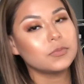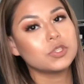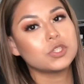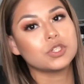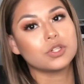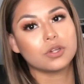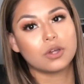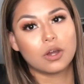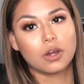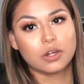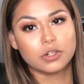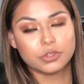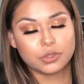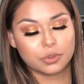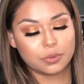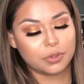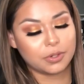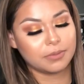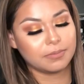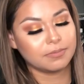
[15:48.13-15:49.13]
to
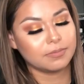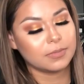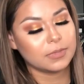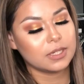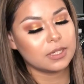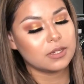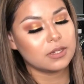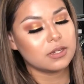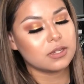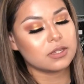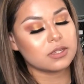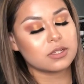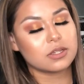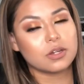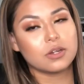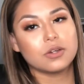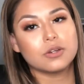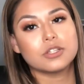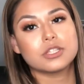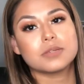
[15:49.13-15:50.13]
contour.
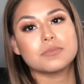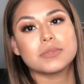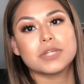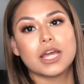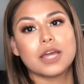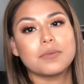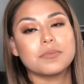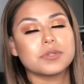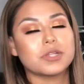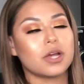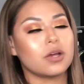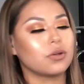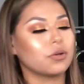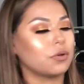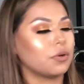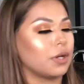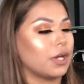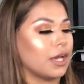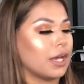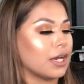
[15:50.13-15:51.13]
So sometimes I'll
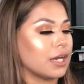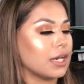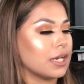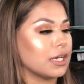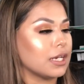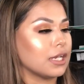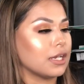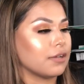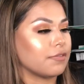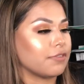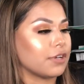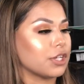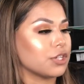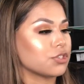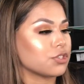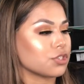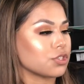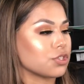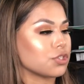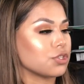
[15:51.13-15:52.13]
go ahead, if I
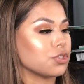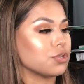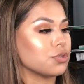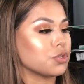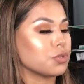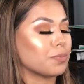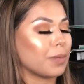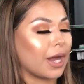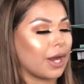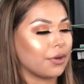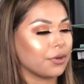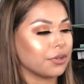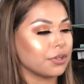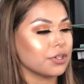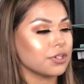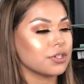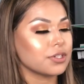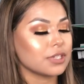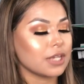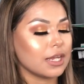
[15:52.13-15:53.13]
just use
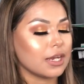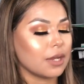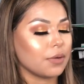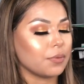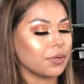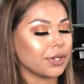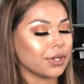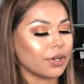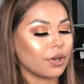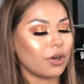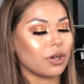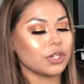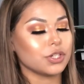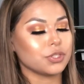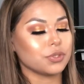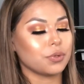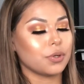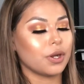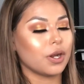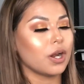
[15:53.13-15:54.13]
powders and I want to
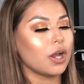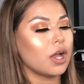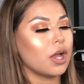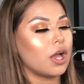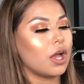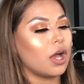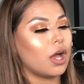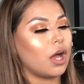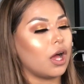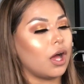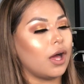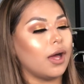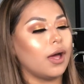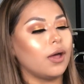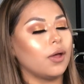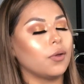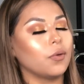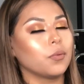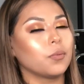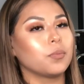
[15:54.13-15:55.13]
contour,
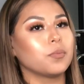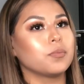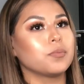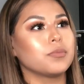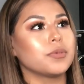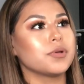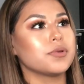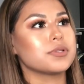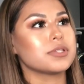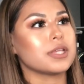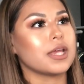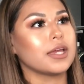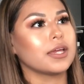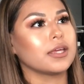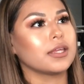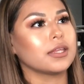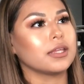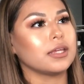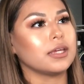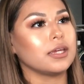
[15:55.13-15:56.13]
I'll most
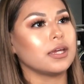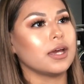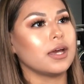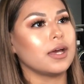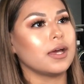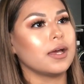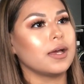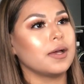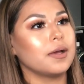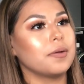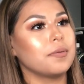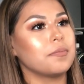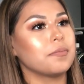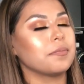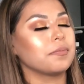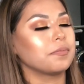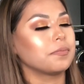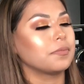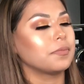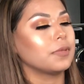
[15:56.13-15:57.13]
likely
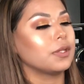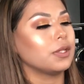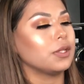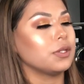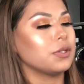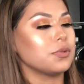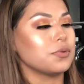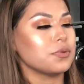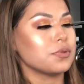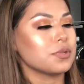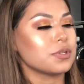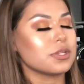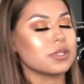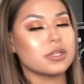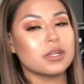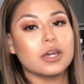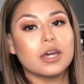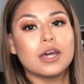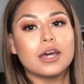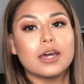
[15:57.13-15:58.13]
use
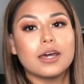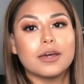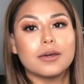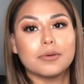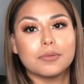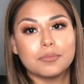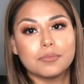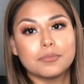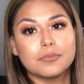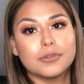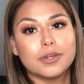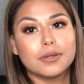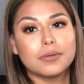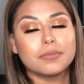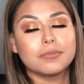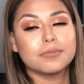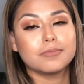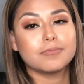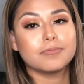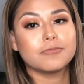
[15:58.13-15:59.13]
the
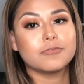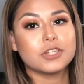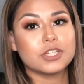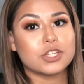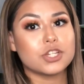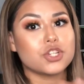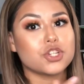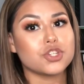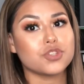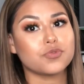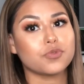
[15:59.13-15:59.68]
Physicians